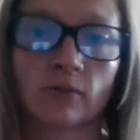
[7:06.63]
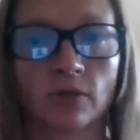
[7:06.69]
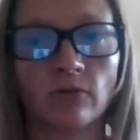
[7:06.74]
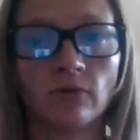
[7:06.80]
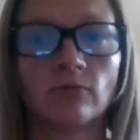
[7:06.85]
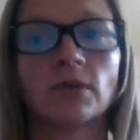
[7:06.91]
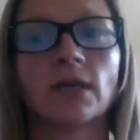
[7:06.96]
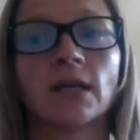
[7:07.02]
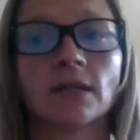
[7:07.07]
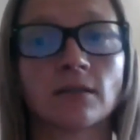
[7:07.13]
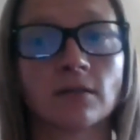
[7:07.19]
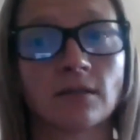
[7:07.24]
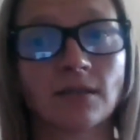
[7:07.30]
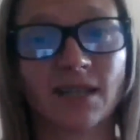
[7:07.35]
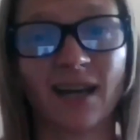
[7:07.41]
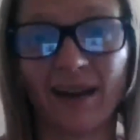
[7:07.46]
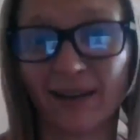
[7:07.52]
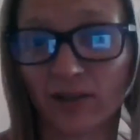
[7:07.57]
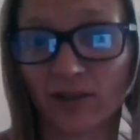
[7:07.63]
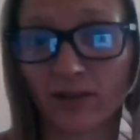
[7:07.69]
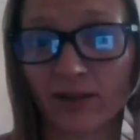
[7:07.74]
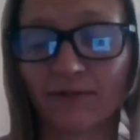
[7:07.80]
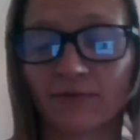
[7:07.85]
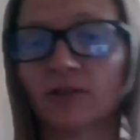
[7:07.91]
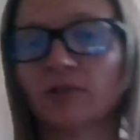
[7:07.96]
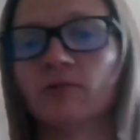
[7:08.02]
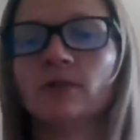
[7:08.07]
So you get tired
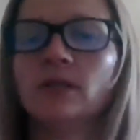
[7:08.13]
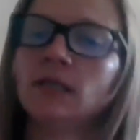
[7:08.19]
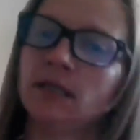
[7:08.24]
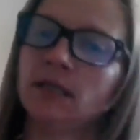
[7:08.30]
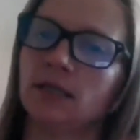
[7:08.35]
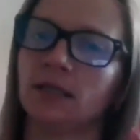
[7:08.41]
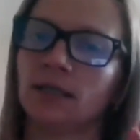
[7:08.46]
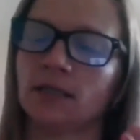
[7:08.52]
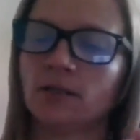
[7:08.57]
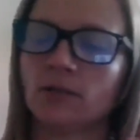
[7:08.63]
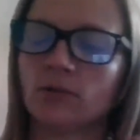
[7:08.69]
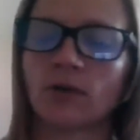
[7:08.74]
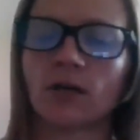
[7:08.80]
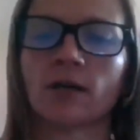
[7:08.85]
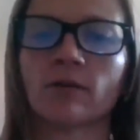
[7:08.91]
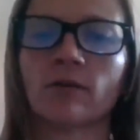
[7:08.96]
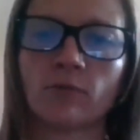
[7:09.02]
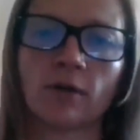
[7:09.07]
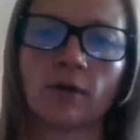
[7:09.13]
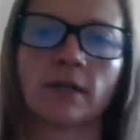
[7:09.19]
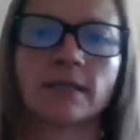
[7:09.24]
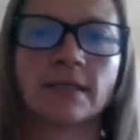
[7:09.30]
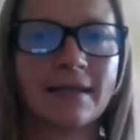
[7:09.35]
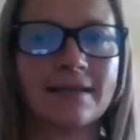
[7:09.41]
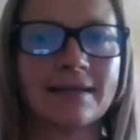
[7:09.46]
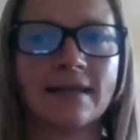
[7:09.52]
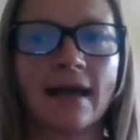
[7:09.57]
after you eating and you kind of want to
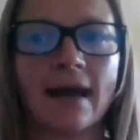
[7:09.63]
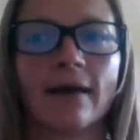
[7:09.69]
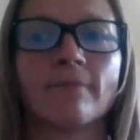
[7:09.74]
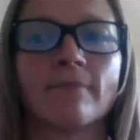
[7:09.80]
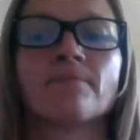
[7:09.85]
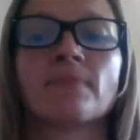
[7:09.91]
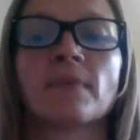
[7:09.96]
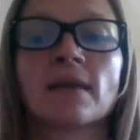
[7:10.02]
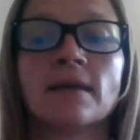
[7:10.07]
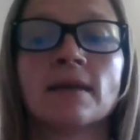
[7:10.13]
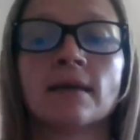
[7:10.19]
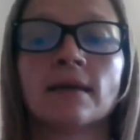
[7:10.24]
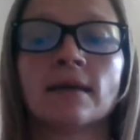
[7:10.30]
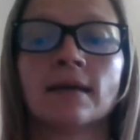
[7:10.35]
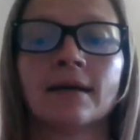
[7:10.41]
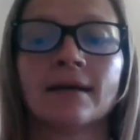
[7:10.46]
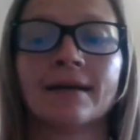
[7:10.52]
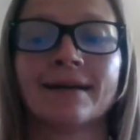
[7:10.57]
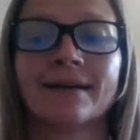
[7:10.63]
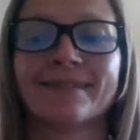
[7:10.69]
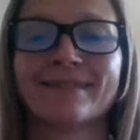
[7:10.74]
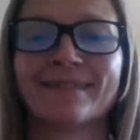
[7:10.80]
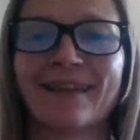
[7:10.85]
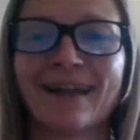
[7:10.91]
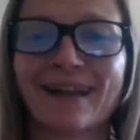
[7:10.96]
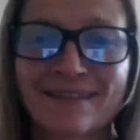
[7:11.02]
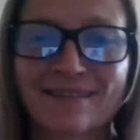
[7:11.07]
take a nap.
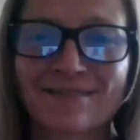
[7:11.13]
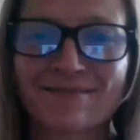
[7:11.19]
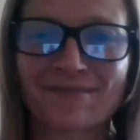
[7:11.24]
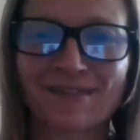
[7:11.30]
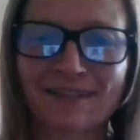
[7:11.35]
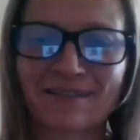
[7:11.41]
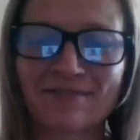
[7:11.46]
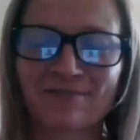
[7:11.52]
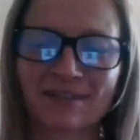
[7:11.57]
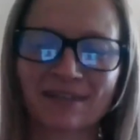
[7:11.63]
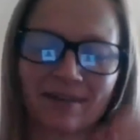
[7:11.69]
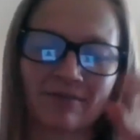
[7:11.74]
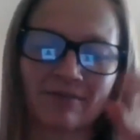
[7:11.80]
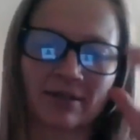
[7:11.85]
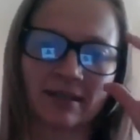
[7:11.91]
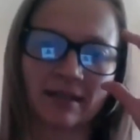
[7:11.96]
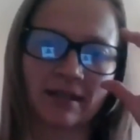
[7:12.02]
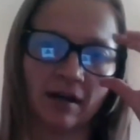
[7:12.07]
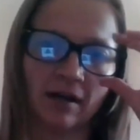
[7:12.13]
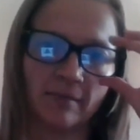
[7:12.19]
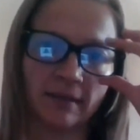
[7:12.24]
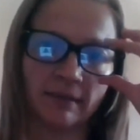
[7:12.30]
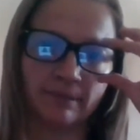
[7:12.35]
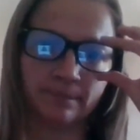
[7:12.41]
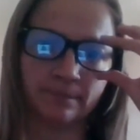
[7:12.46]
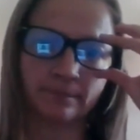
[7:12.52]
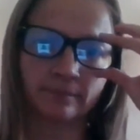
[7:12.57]
That's really, really
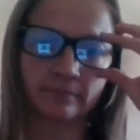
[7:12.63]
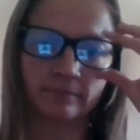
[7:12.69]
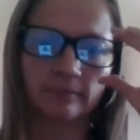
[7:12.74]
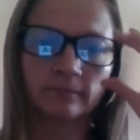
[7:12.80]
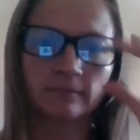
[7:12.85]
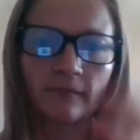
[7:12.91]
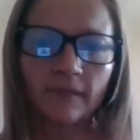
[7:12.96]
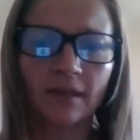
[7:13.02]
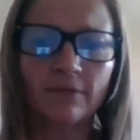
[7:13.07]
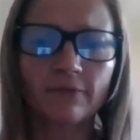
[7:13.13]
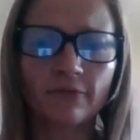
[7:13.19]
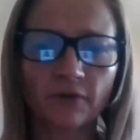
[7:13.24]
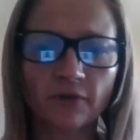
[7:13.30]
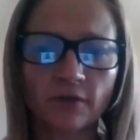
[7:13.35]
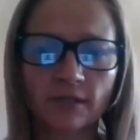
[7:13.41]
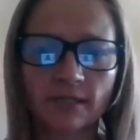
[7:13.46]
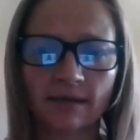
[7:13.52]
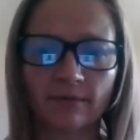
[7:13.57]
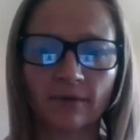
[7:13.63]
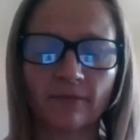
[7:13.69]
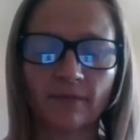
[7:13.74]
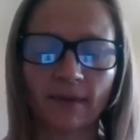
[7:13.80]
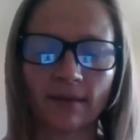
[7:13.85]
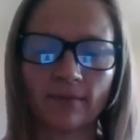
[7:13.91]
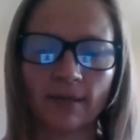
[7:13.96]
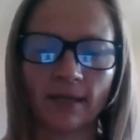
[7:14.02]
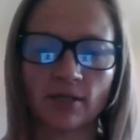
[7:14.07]
common for some of
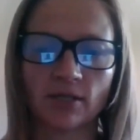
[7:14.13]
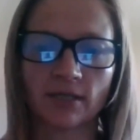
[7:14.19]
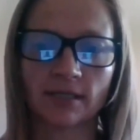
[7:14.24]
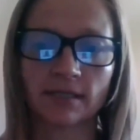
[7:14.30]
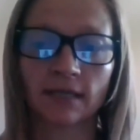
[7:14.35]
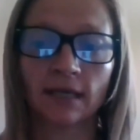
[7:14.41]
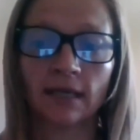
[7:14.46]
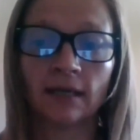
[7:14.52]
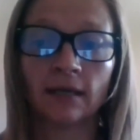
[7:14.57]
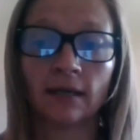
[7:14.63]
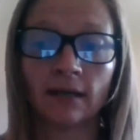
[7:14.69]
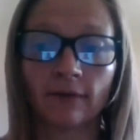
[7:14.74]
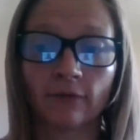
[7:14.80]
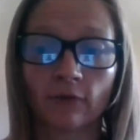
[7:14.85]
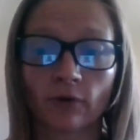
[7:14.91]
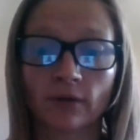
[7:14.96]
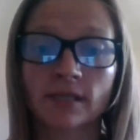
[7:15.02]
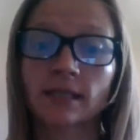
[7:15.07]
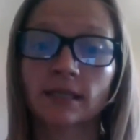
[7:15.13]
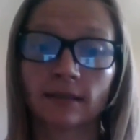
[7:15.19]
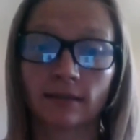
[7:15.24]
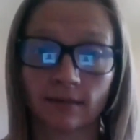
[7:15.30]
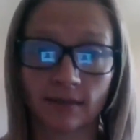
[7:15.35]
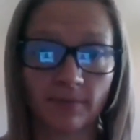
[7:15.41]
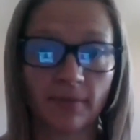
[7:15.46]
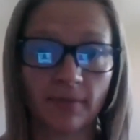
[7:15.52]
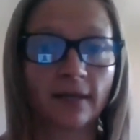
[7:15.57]
my patients. Of course,
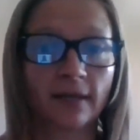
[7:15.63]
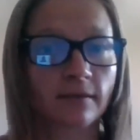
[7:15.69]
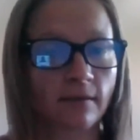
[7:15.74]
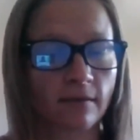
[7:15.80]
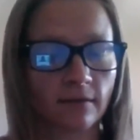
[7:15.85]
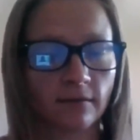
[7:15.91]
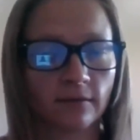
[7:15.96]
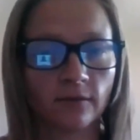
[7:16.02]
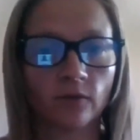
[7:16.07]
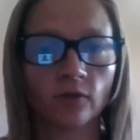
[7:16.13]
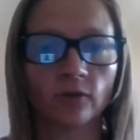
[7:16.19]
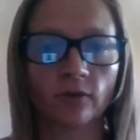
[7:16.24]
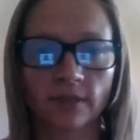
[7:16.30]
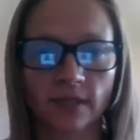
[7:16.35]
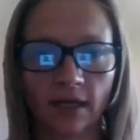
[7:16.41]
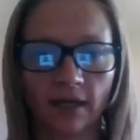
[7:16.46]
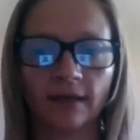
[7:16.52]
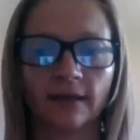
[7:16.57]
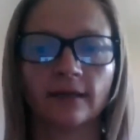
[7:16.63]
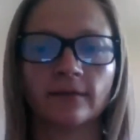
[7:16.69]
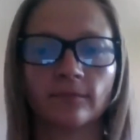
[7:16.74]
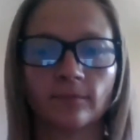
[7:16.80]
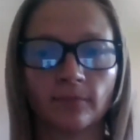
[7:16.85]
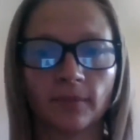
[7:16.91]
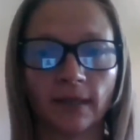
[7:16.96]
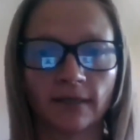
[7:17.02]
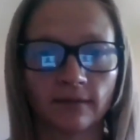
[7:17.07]
it depends on your diet,
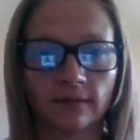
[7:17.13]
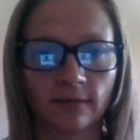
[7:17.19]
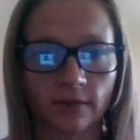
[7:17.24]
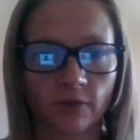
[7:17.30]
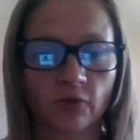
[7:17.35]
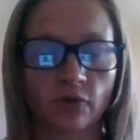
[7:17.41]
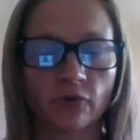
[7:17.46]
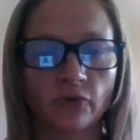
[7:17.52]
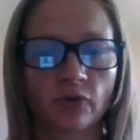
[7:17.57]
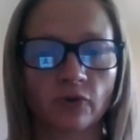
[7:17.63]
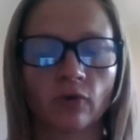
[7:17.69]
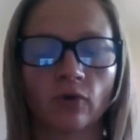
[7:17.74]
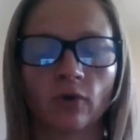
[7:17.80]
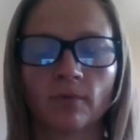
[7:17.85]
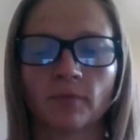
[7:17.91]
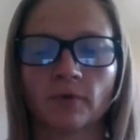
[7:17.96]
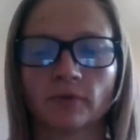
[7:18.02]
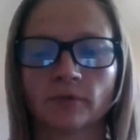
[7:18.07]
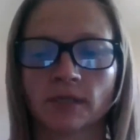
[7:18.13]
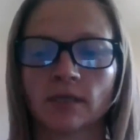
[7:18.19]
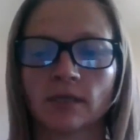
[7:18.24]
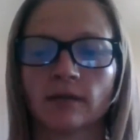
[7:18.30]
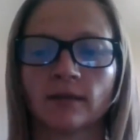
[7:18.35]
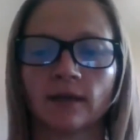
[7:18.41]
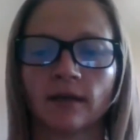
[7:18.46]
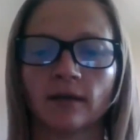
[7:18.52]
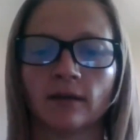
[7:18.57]
but there's also hormones
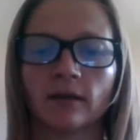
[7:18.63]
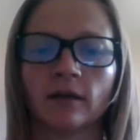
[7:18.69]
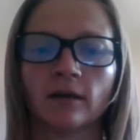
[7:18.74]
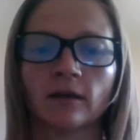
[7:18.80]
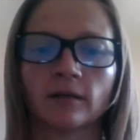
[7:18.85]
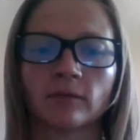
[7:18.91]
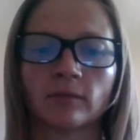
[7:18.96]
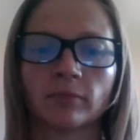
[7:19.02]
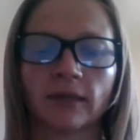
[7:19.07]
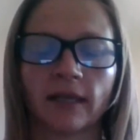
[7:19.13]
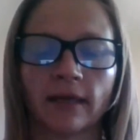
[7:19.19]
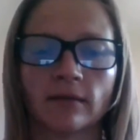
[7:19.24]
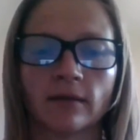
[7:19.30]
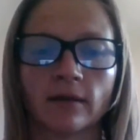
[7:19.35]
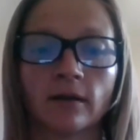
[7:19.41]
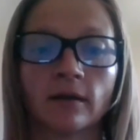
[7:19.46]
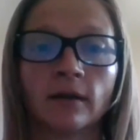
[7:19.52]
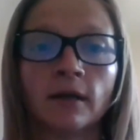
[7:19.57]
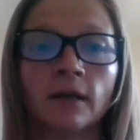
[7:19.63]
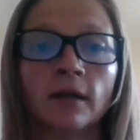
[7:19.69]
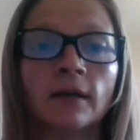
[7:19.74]
that are in play there.